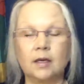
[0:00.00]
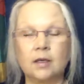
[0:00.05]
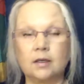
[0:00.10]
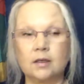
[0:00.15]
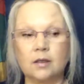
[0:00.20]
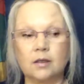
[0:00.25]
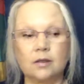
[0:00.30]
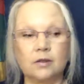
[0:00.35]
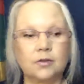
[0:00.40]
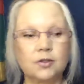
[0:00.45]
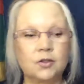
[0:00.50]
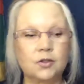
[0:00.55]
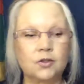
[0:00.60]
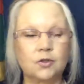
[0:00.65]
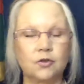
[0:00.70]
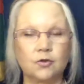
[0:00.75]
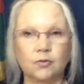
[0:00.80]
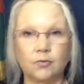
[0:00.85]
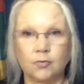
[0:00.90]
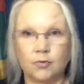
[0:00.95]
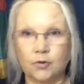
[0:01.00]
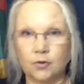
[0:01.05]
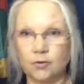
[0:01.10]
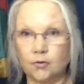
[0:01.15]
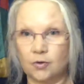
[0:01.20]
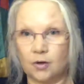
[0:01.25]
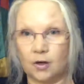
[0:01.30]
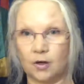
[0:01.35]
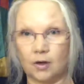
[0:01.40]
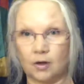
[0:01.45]
oh, screw
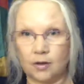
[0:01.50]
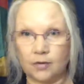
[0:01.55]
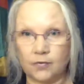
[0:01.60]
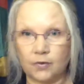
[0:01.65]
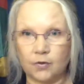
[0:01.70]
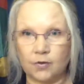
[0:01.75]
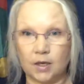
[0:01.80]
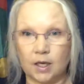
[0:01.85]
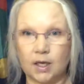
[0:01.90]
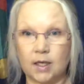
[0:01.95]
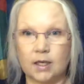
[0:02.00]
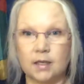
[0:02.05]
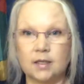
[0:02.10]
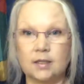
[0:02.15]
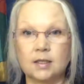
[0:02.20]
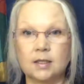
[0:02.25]
all of you guys.